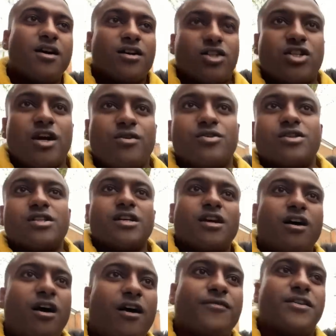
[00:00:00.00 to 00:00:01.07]
Chelsea
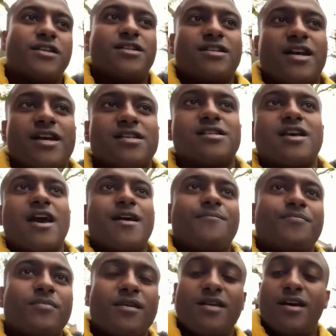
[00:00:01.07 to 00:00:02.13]
after today's game.
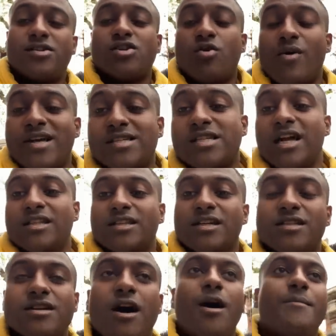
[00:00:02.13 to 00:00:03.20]
It's a West
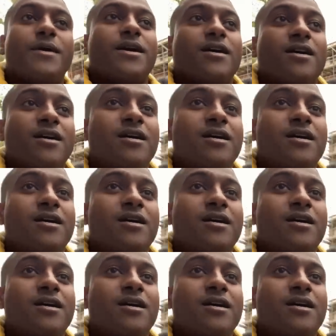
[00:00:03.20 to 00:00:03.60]
London derby.